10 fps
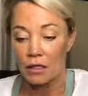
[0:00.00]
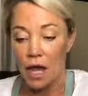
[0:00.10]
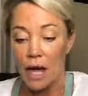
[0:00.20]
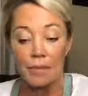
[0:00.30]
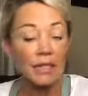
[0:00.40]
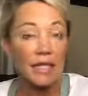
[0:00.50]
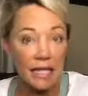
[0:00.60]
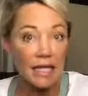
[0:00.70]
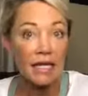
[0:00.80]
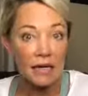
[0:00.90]
I
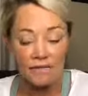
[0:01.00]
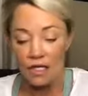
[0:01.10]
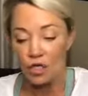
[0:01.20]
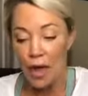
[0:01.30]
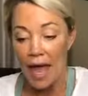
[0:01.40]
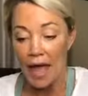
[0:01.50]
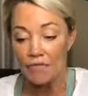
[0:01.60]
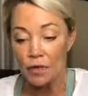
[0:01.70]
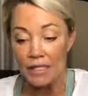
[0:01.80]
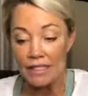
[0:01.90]
believe that you
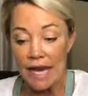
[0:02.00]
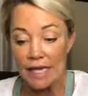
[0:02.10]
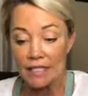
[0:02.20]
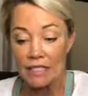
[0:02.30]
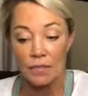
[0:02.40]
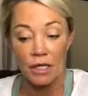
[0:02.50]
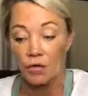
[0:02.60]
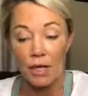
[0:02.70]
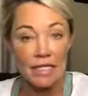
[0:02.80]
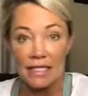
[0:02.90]
have what it takes to be
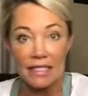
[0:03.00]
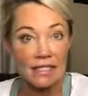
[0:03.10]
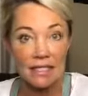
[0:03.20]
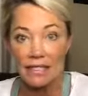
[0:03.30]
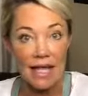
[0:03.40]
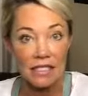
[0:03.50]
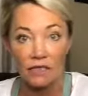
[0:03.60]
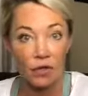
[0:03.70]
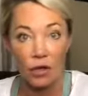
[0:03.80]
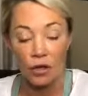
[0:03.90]
crazy
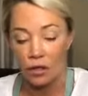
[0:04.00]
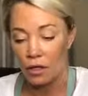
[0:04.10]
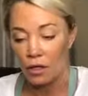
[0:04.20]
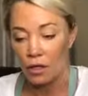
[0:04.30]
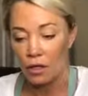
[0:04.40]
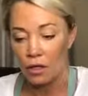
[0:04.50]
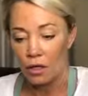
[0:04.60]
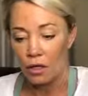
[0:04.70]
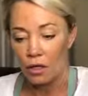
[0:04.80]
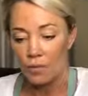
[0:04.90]
successful,
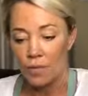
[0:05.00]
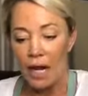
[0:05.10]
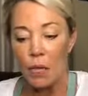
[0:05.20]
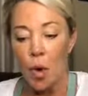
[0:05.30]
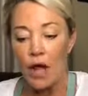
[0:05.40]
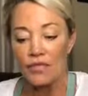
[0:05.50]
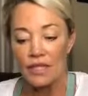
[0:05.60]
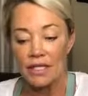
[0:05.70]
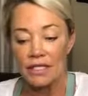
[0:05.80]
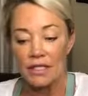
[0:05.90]
but I want
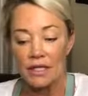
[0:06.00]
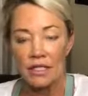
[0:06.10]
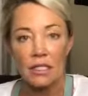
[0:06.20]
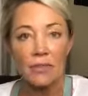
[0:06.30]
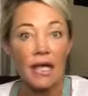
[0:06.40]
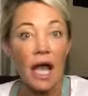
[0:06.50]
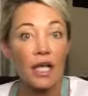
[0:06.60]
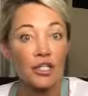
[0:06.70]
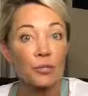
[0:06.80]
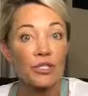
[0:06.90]
this to be
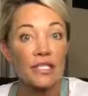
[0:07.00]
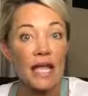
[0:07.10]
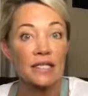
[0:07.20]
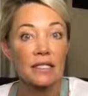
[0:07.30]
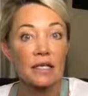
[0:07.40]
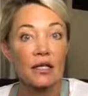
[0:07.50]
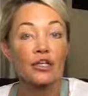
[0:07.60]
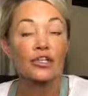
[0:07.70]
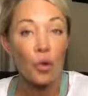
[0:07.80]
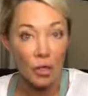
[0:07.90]
100%
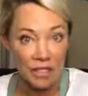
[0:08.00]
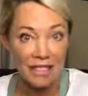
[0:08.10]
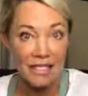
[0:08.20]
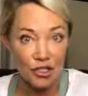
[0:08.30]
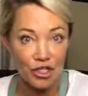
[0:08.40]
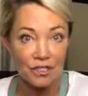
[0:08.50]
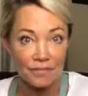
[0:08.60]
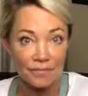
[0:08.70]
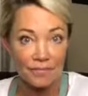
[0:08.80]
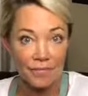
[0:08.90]
your decision.
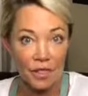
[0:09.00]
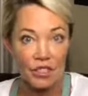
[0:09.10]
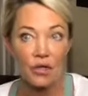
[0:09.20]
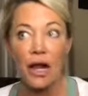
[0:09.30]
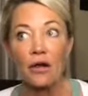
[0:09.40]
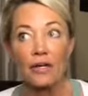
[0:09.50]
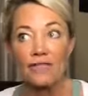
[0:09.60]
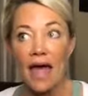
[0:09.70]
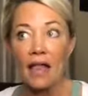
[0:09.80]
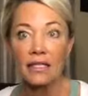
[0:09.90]
So I already
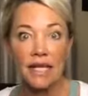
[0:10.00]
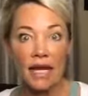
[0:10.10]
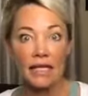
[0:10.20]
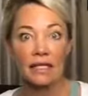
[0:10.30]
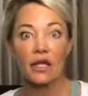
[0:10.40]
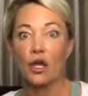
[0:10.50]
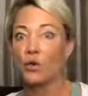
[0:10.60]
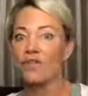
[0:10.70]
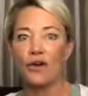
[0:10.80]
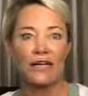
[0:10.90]
validated,
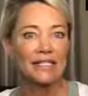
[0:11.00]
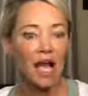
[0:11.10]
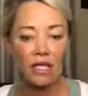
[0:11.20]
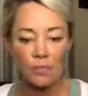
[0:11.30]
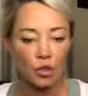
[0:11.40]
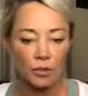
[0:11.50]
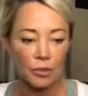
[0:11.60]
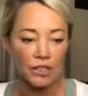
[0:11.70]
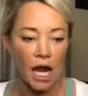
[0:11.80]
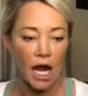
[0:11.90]
we've already talked
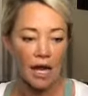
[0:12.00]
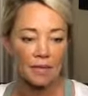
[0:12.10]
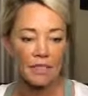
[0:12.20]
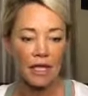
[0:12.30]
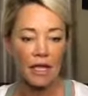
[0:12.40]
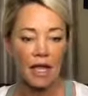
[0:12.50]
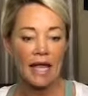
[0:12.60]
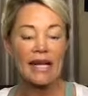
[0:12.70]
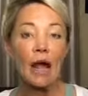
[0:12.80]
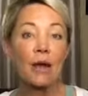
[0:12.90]
multiple times,
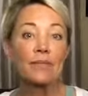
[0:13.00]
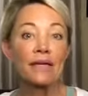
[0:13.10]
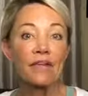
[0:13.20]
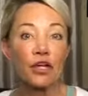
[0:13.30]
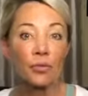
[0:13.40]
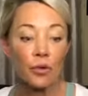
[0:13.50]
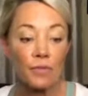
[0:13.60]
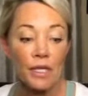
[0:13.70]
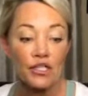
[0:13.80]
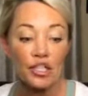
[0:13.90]
and now I'm giving her
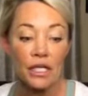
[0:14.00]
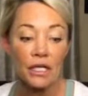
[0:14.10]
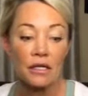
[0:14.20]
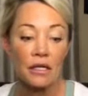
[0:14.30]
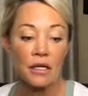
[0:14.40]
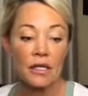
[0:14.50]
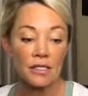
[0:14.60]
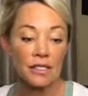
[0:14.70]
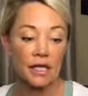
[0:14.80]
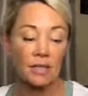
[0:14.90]
permission
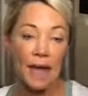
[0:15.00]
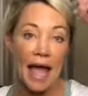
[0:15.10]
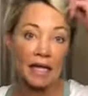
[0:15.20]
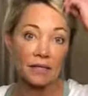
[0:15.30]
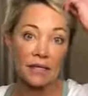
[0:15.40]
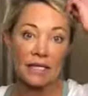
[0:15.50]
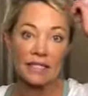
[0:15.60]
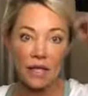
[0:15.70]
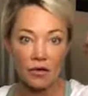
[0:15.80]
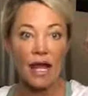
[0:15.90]
to come back at me and
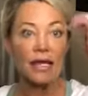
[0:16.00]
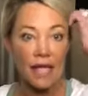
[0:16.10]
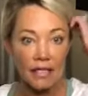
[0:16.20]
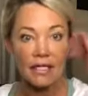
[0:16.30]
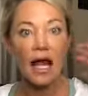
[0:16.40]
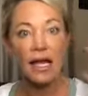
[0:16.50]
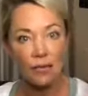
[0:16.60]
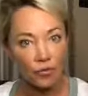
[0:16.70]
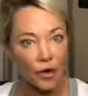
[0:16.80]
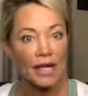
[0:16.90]
say, okay, yes, I
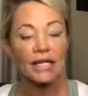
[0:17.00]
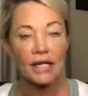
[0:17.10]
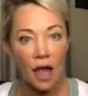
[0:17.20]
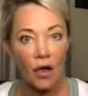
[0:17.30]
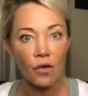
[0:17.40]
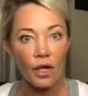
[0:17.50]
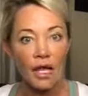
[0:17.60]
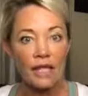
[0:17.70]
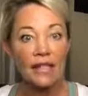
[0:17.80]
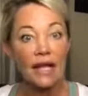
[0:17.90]
am ready to go.
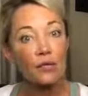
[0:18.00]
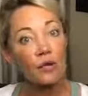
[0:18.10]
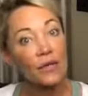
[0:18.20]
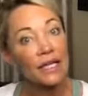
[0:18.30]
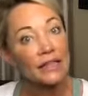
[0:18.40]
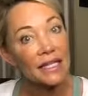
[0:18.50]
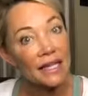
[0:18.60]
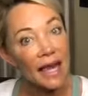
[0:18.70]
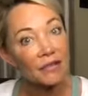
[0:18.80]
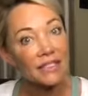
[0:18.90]
Then when we get the
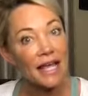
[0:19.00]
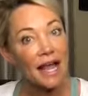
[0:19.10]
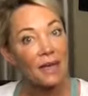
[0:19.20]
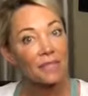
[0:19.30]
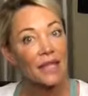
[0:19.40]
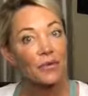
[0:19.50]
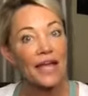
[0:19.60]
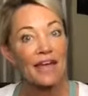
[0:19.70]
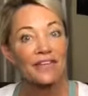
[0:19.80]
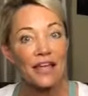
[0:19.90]
account set up, then we
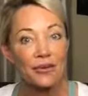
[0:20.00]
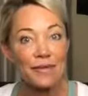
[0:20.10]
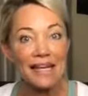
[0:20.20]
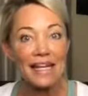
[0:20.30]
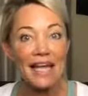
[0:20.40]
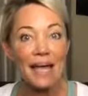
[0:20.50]
have another meeting